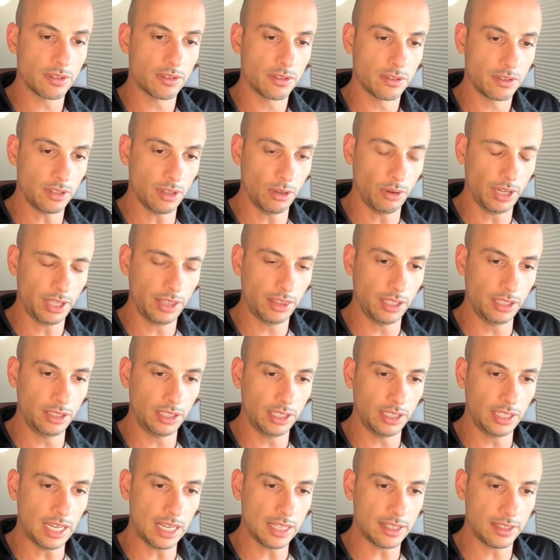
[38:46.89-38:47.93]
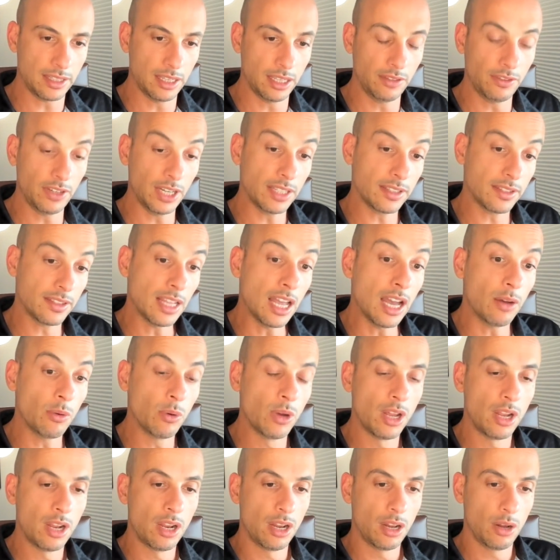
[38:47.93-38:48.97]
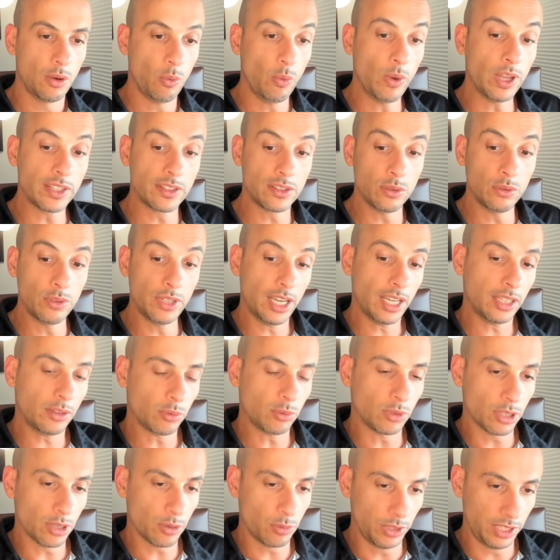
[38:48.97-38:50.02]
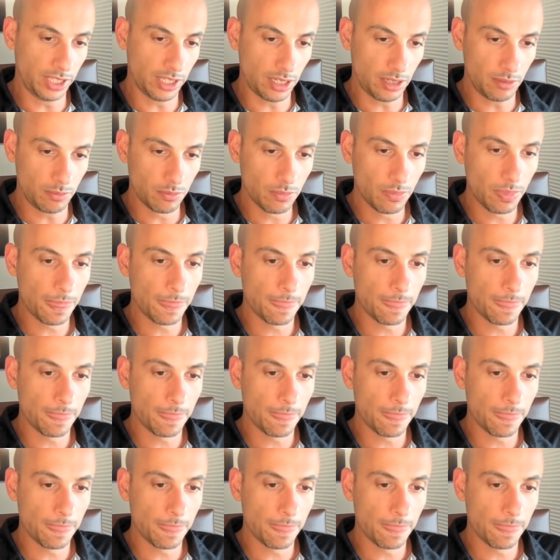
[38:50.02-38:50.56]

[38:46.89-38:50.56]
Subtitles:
So I think that that's the advice. Now, once you network with them,